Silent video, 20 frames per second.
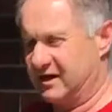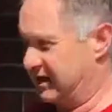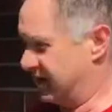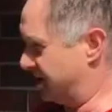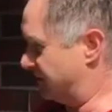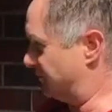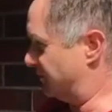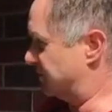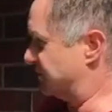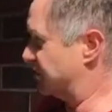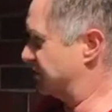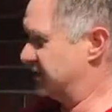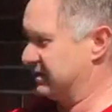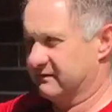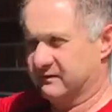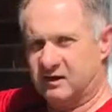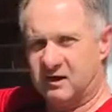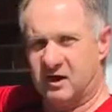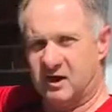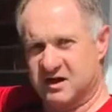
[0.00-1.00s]
and we should have
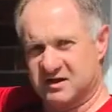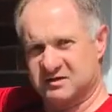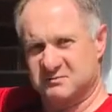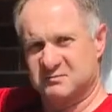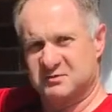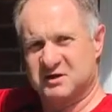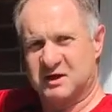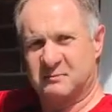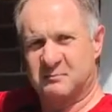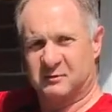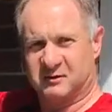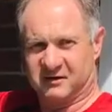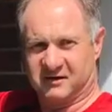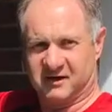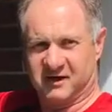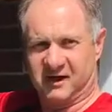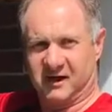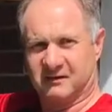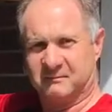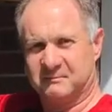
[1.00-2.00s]
an awesome supper
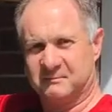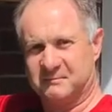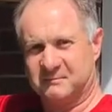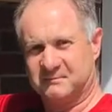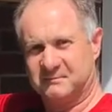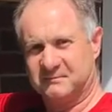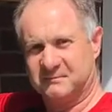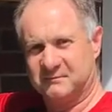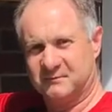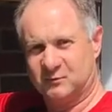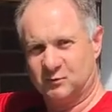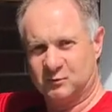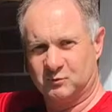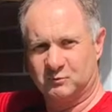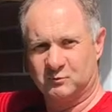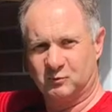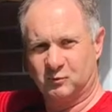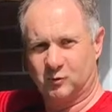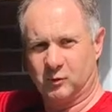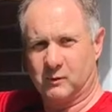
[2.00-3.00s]
again.
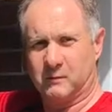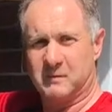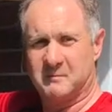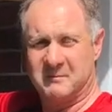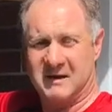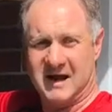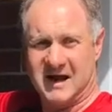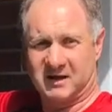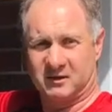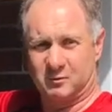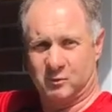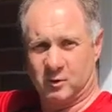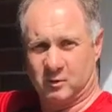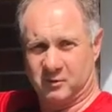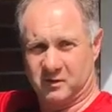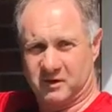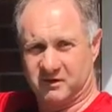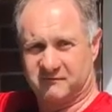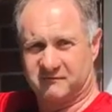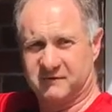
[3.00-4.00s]
We'll be back when
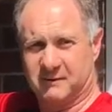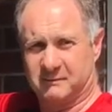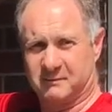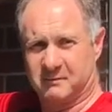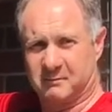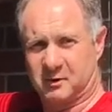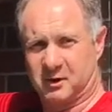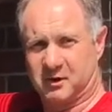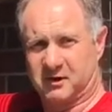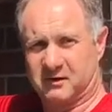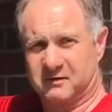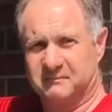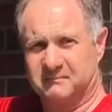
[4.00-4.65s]
we can flip the bird.